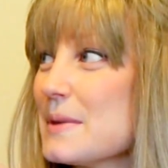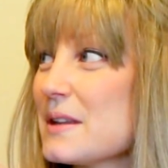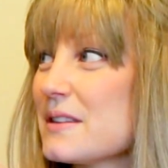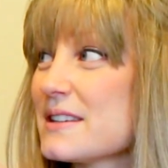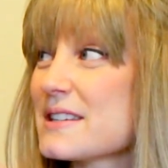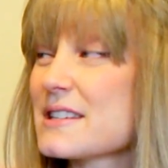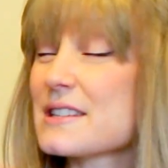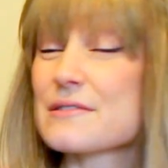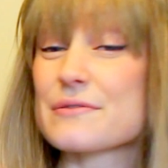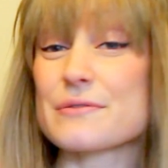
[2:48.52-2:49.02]

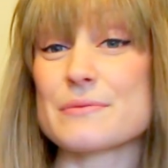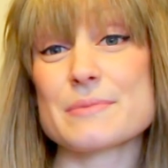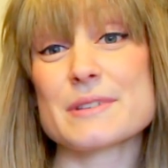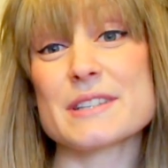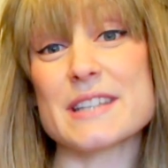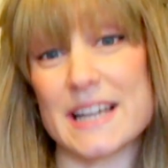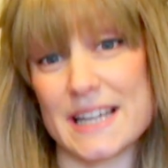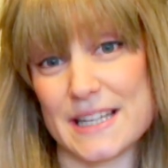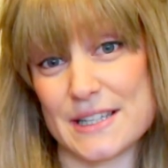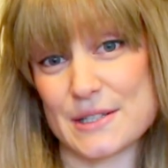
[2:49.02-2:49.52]
This is from
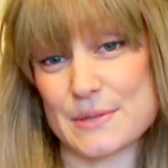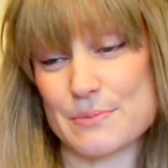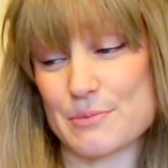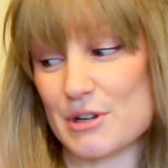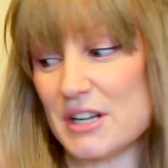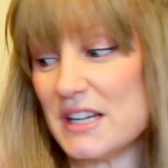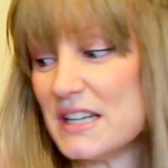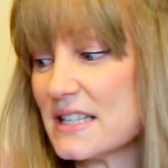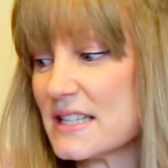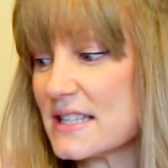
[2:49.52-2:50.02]

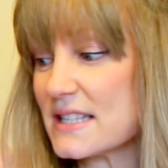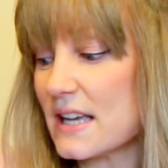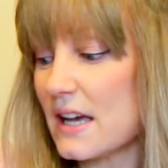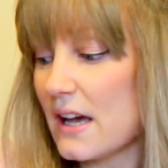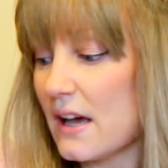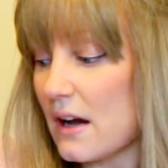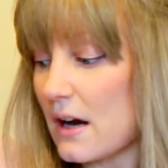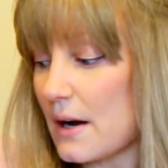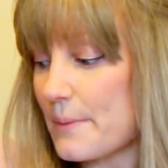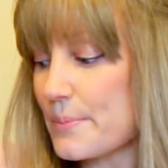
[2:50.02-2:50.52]
Sainsburys.
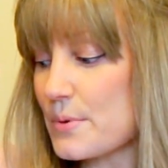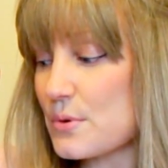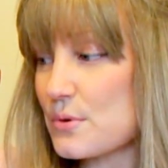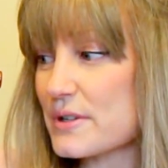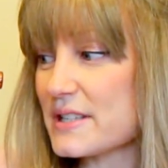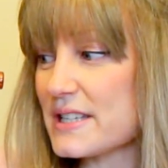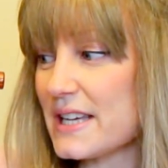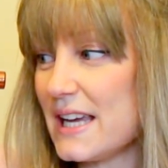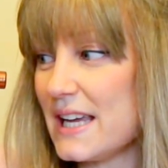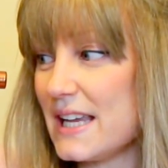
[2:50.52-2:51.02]
I
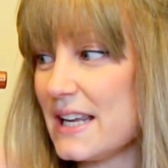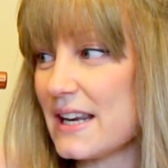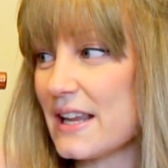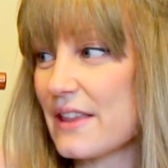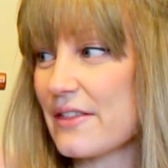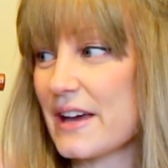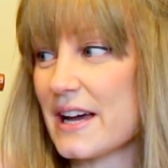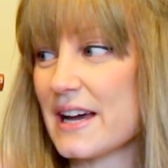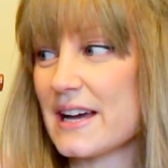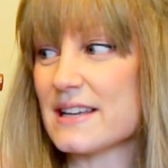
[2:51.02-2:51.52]
bought it
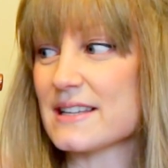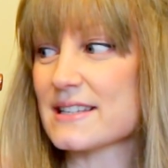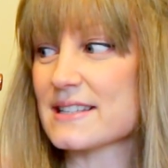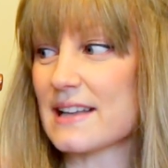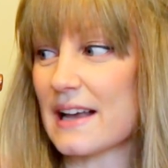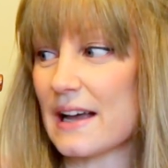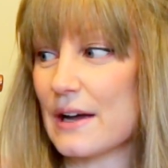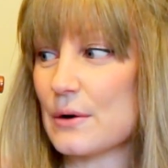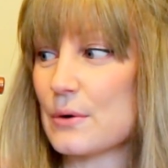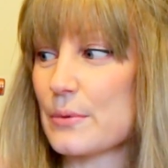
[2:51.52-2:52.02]
in their
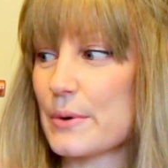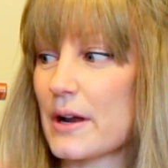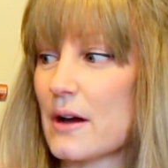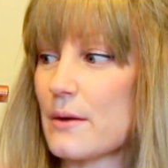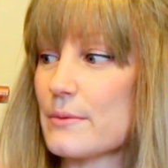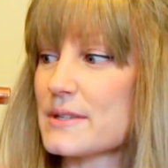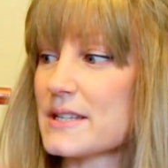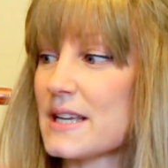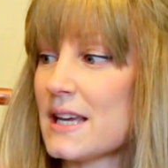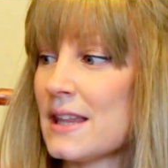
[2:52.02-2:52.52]
sale when
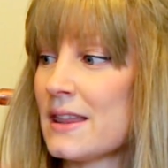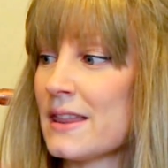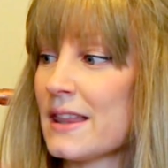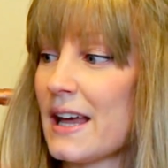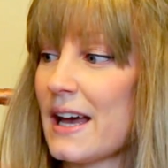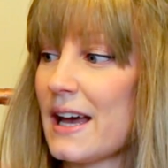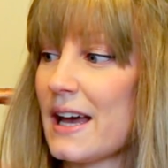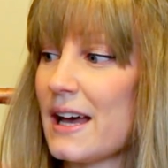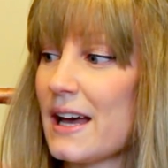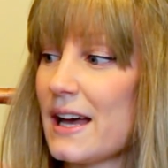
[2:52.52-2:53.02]
I was in
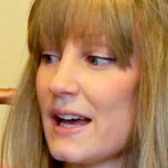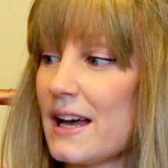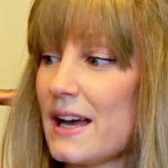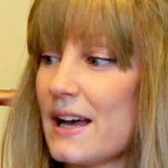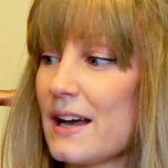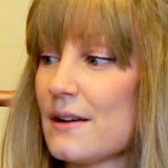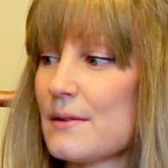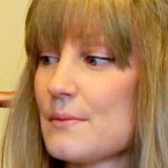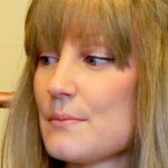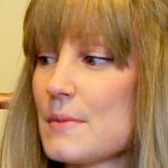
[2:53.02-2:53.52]

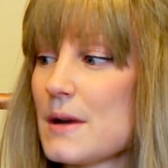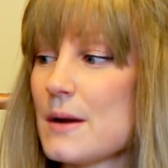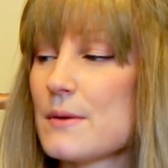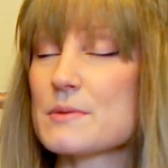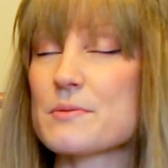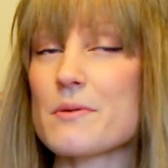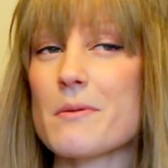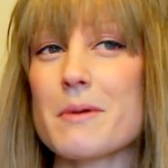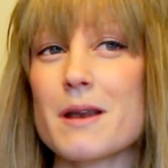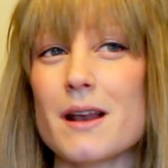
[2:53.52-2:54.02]
there. It
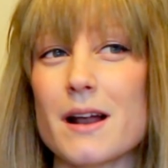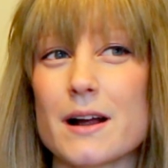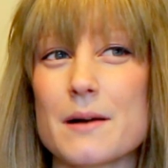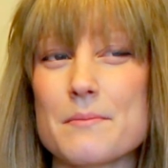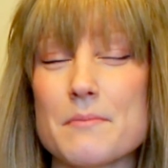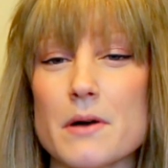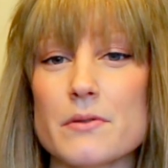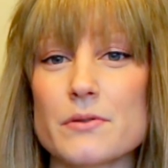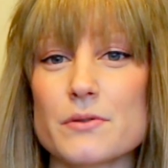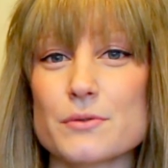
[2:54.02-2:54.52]
was probably like a
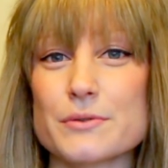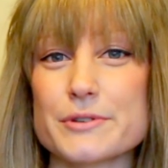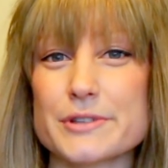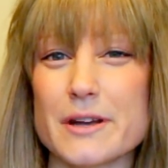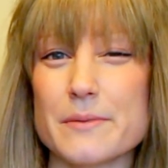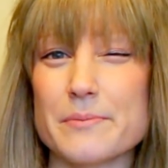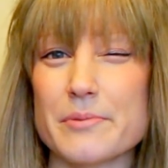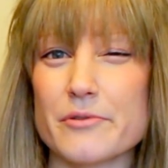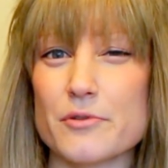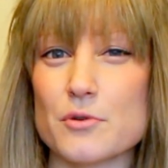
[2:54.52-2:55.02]
month or
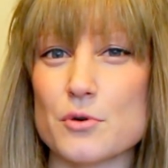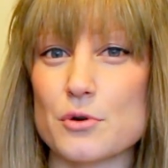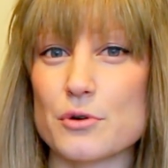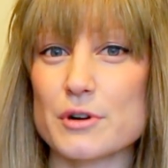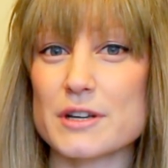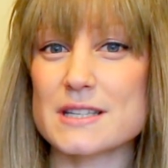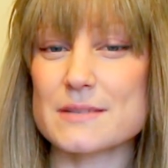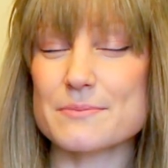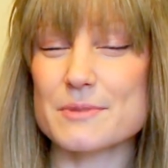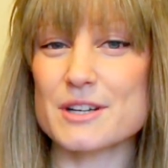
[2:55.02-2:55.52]
so before
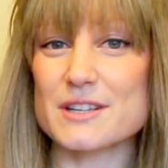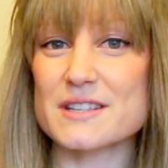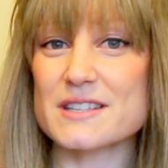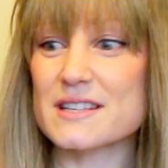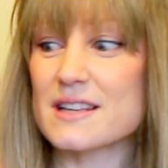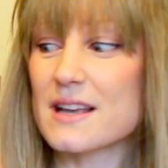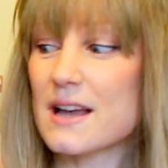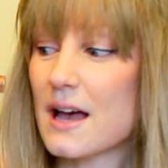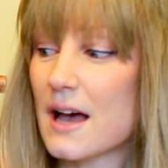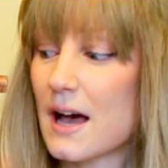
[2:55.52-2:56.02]

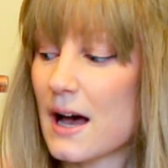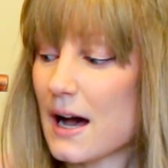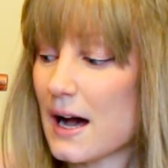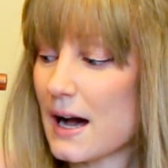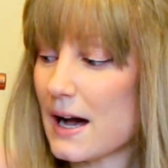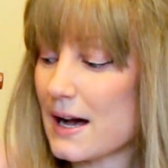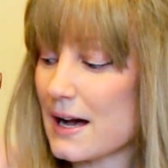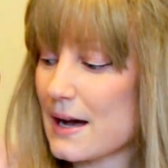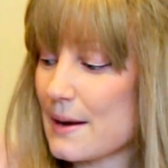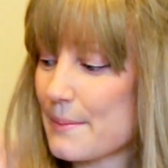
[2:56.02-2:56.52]
Christmas,
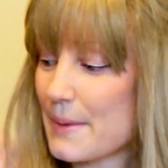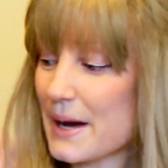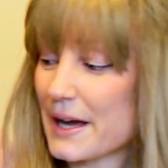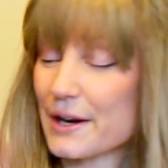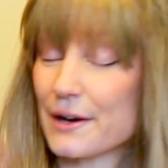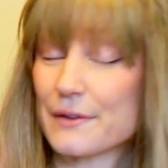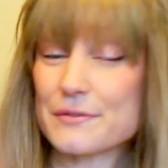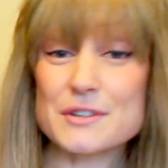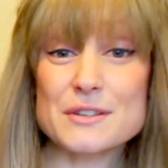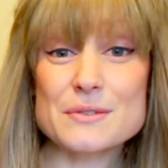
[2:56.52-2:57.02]
and
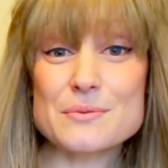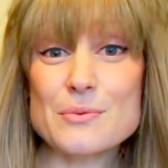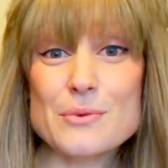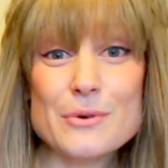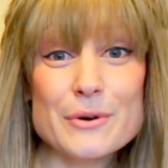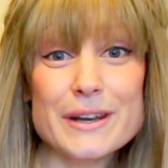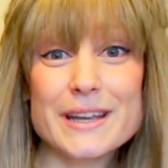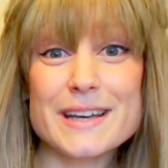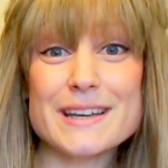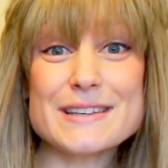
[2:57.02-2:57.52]
I've just
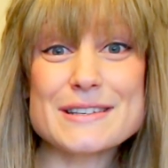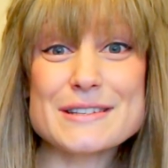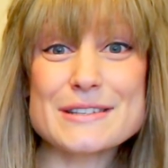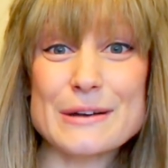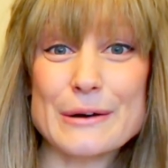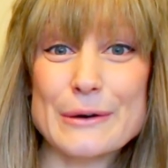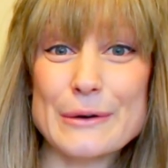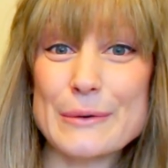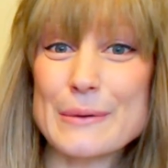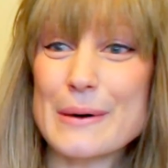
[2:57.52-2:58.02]
worn it
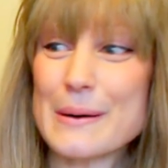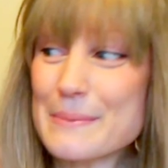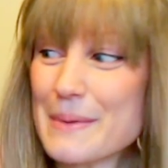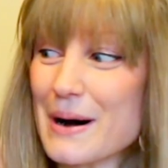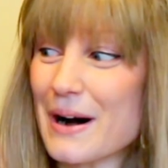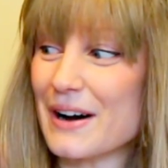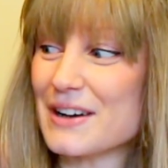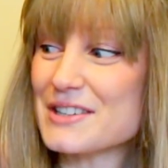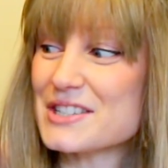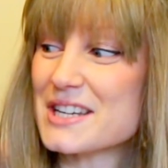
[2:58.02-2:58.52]
so
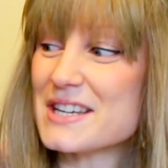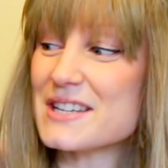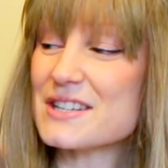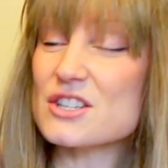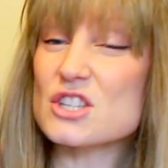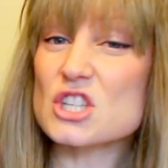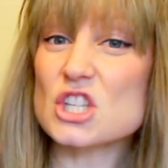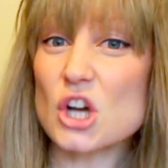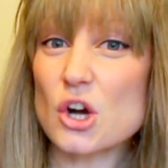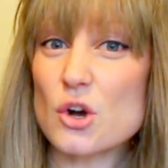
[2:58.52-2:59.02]
much. It's
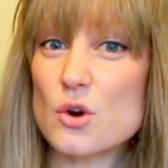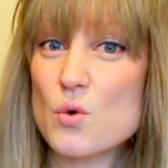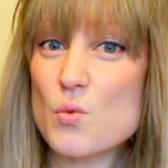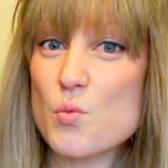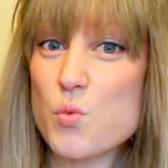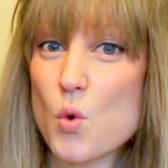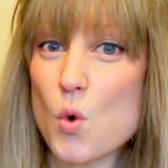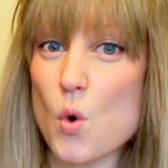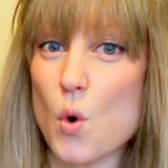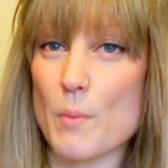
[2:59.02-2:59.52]
so
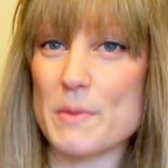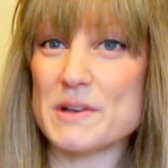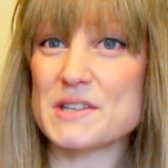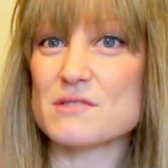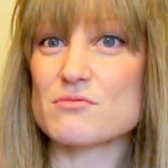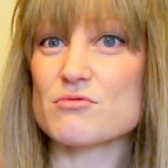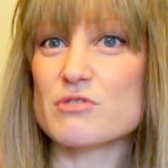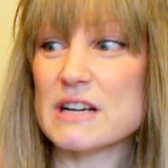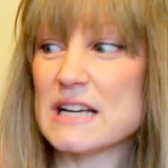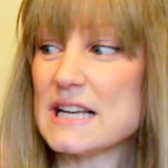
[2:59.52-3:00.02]
warm. It's
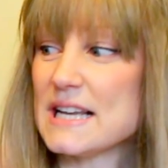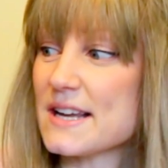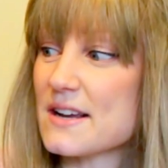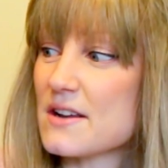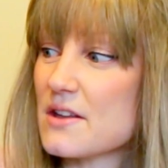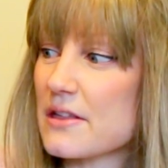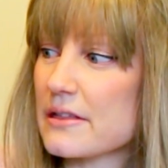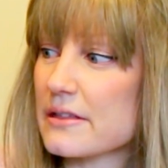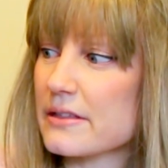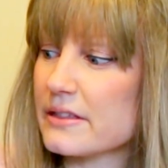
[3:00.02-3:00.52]
a really
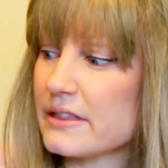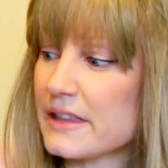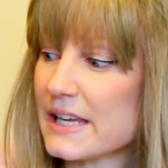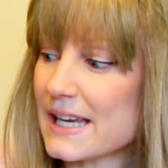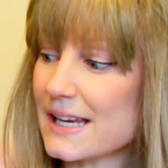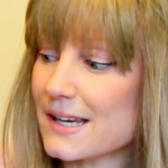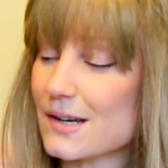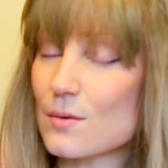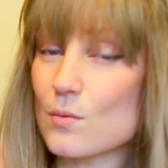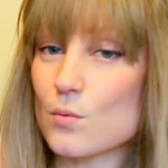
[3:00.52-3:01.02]

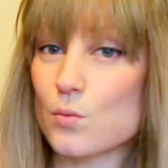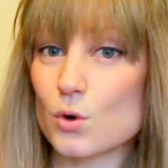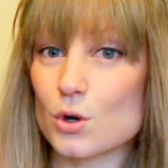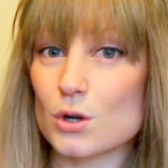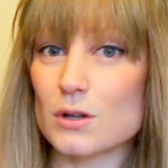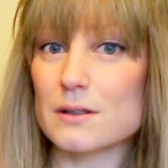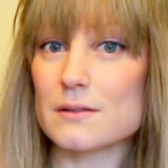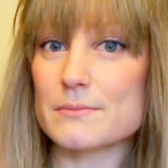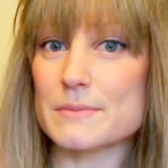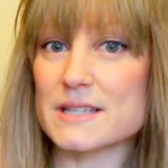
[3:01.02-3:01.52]
thick
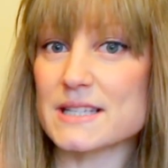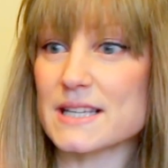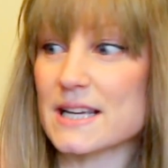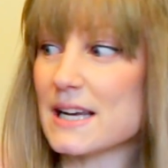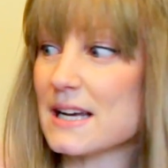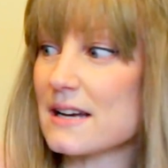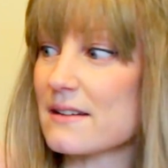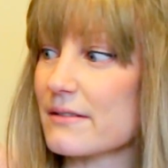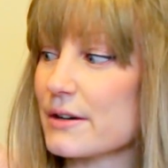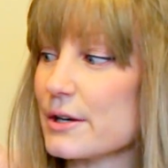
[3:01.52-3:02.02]
wool
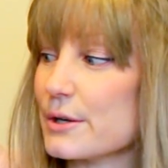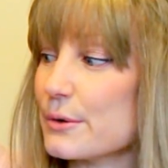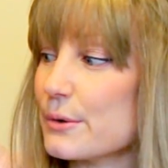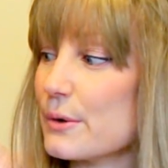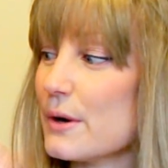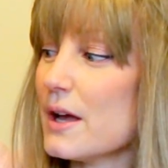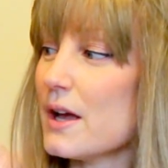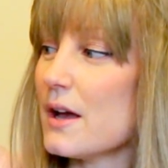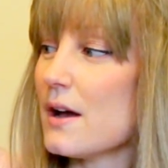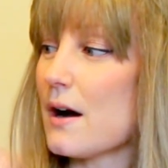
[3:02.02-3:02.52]
material.